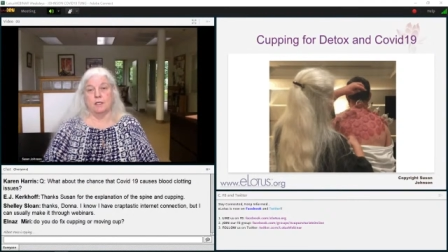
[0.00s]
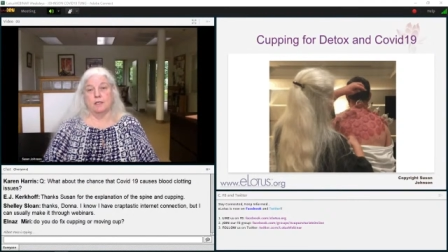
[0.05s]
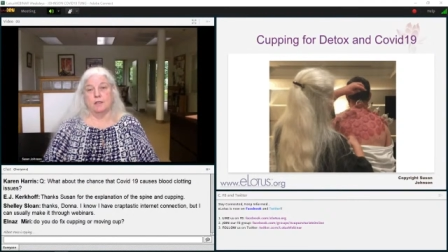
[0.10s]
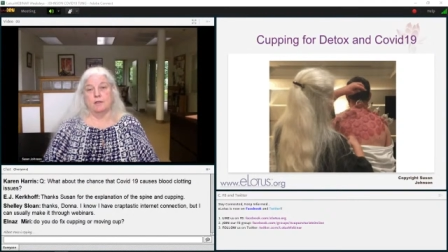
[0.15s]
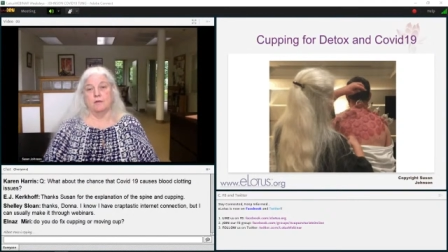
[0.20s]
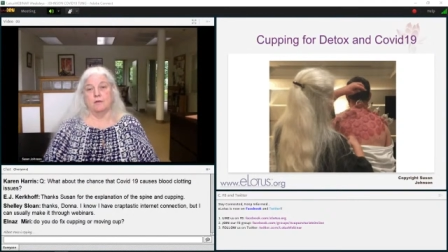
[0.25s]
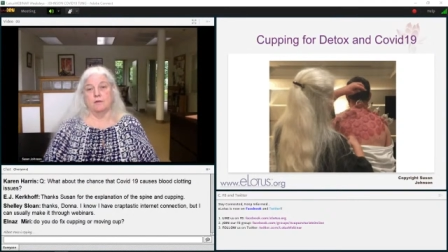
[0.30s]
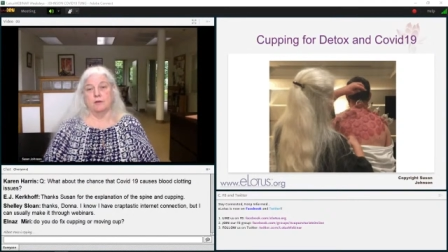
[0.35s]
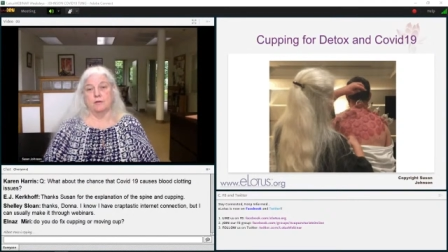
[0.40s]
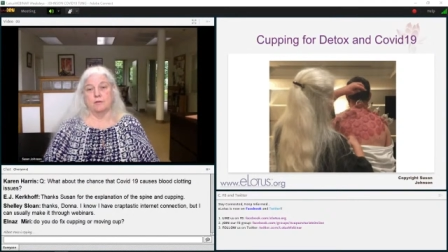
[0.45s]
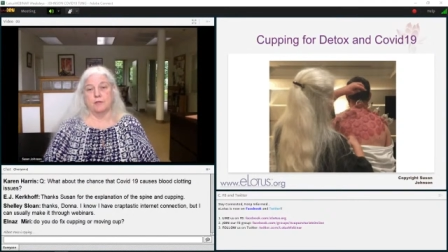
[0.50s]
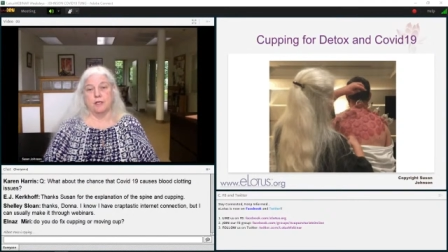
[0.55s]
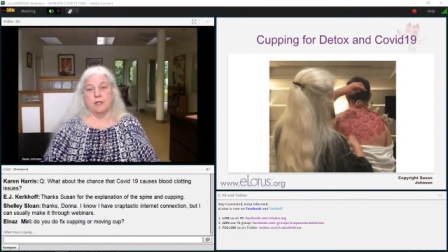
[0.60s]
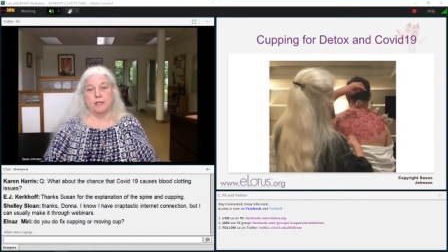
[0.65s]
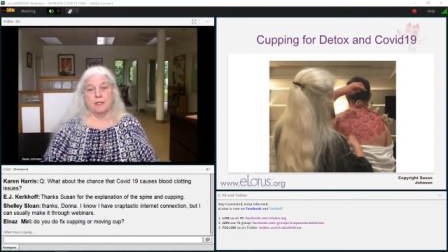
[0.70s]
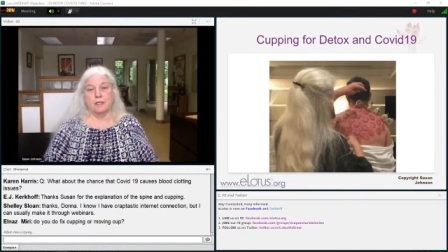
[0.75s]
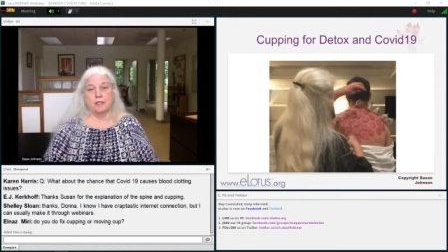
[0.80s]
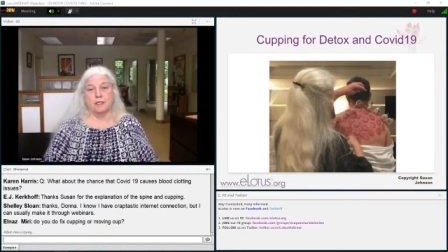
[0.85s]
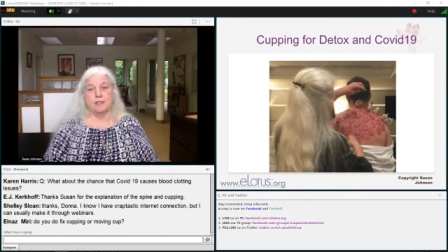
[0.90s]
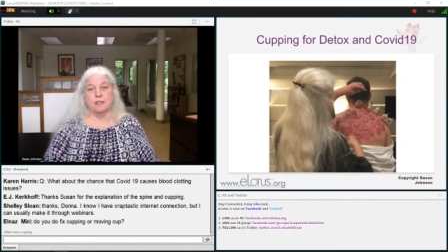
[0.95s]
either they're
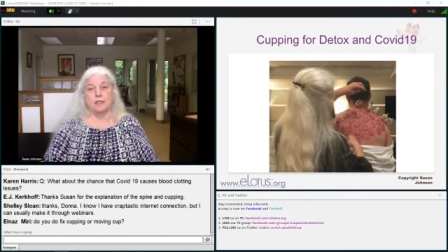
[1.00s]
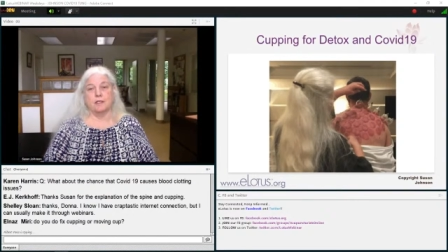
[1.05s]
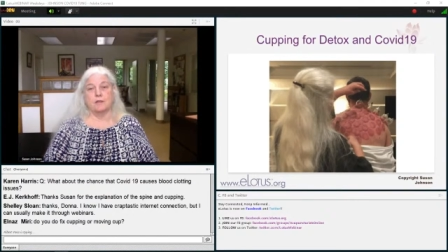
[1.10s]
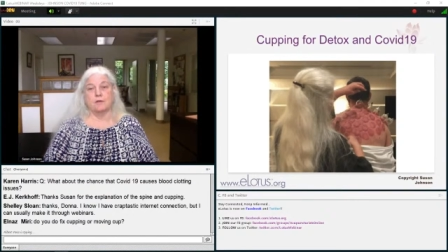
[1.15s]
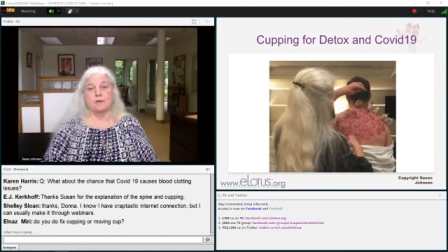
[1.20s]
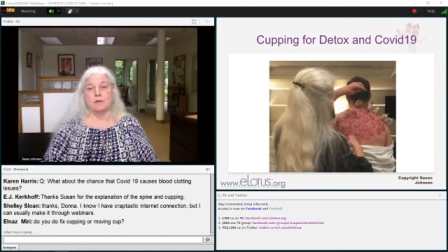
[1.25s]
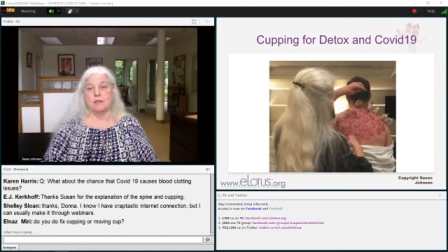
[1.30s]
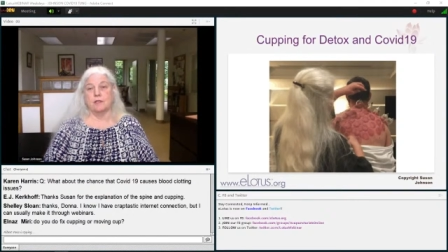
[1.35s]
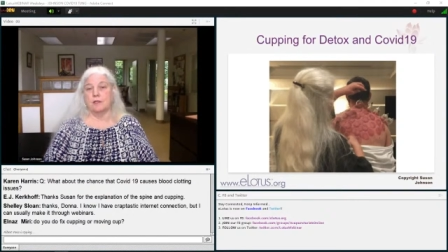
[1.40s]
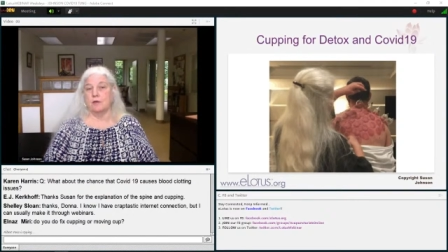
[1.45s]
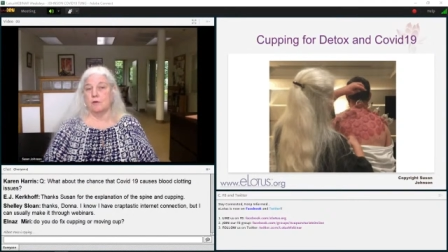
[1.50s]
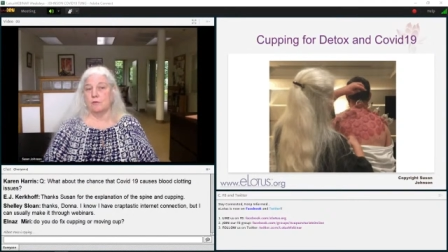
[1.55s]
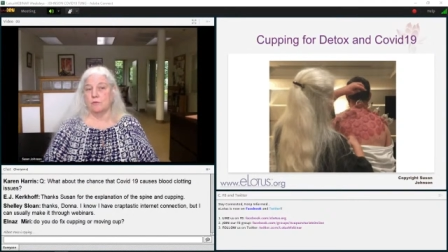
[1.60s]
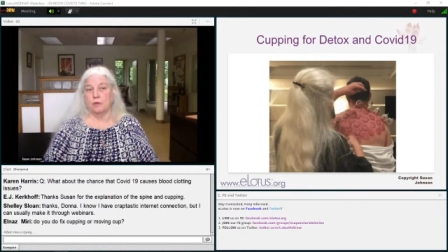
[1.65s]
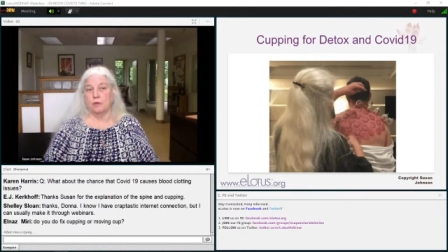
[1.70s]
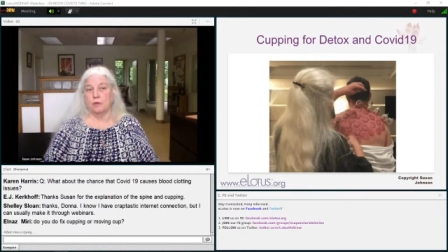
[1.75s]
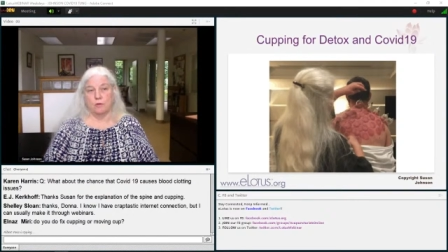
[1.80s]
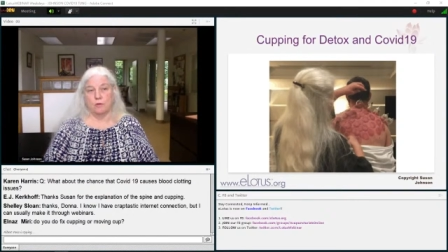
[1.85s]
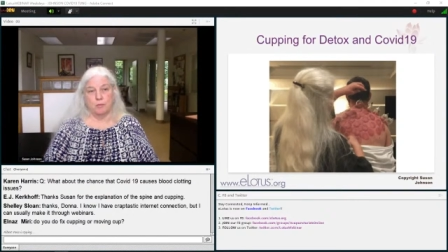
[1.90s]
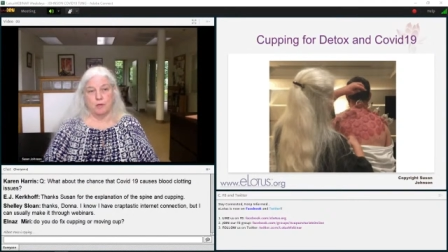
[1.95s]
taking it in or they don't
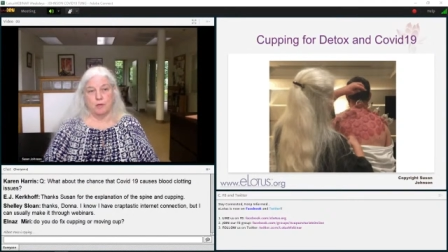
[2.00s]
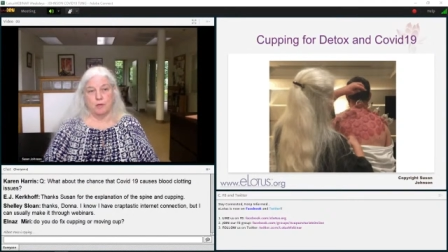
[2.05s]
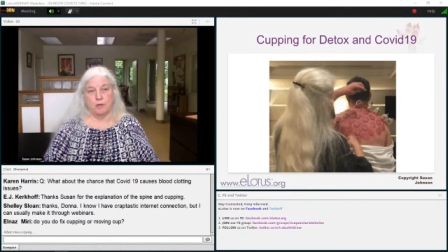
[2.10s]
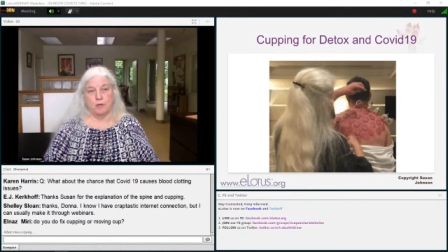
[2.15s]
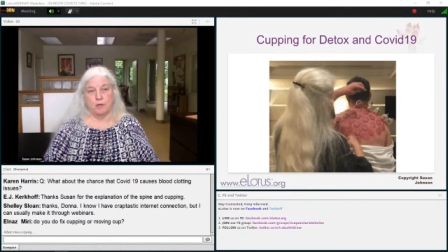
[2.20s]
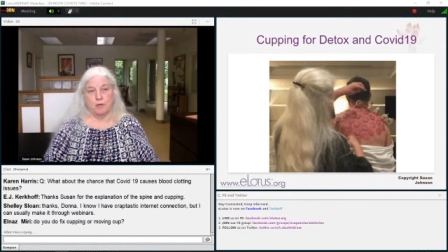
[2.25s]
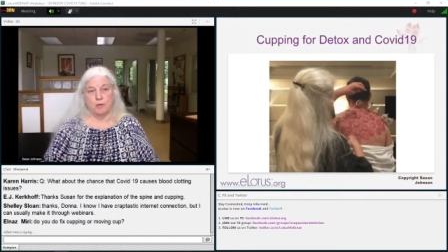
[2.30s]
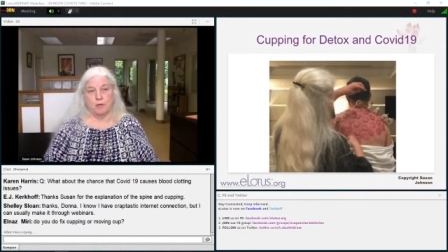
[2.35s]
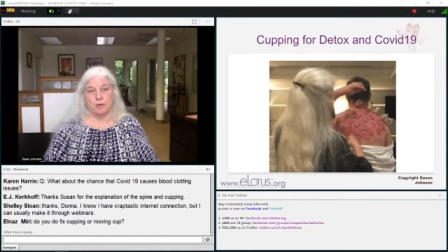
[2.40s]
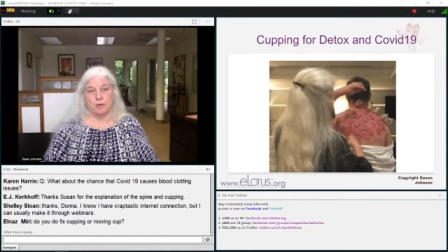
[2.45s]
know about it.